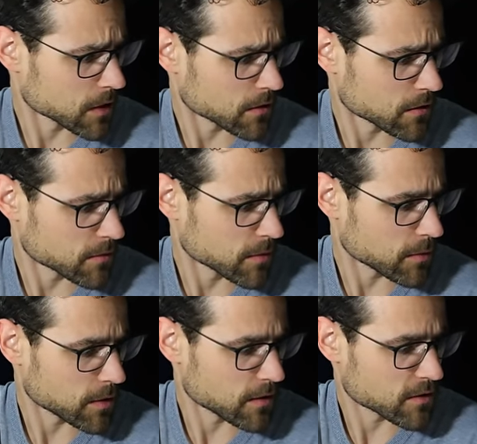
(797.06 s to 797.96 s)
Now this
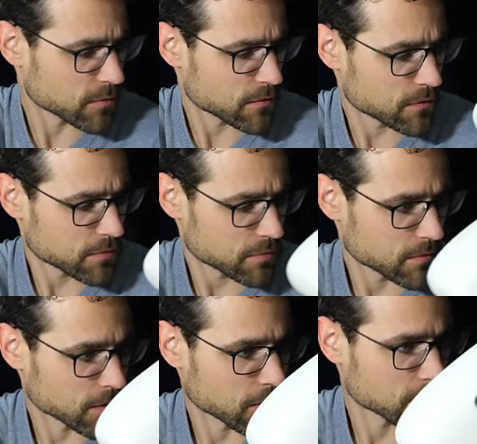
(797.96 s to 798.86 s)
maybe needs to be,
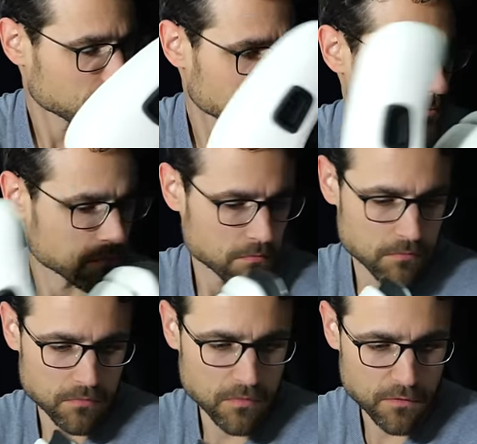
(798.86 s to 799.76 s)
you know,
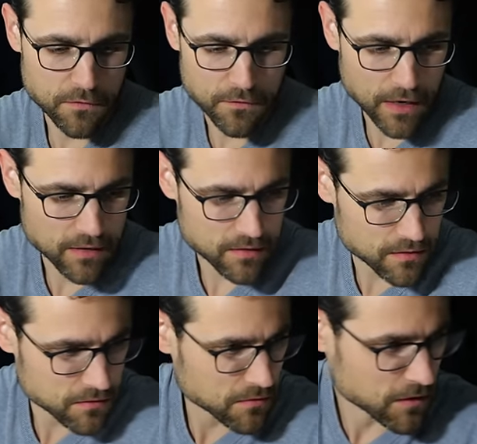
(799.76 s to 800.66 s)

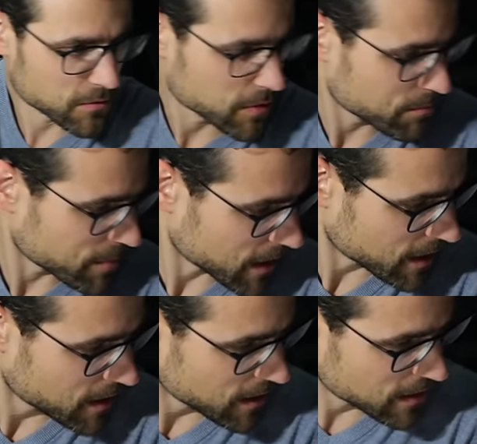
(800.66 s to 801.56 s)
fixed a little bit better
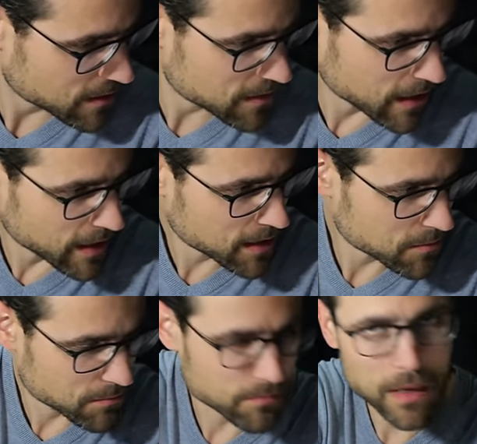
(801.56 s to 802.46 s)
here inside,
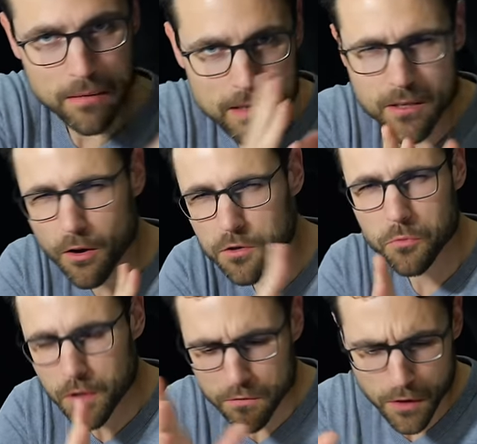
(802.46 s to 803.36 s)
but it's also
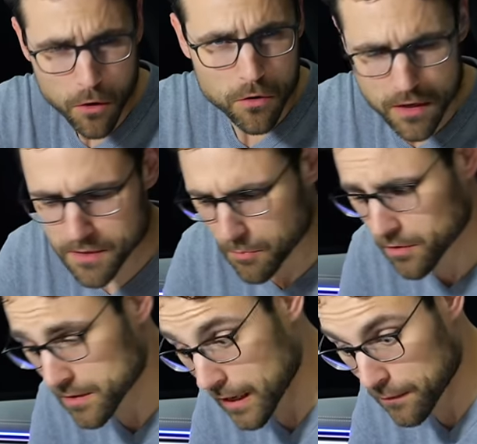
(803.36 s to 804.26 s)
one of the earliest
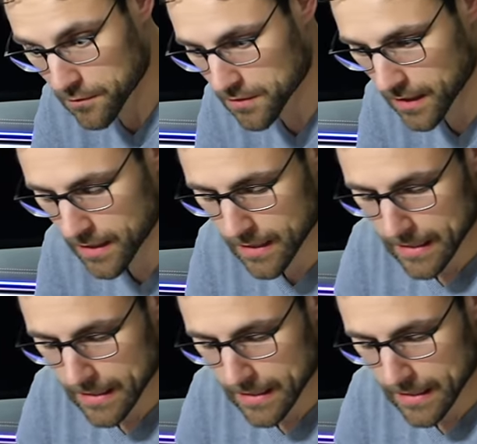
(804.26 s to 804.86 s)
models, I have to say.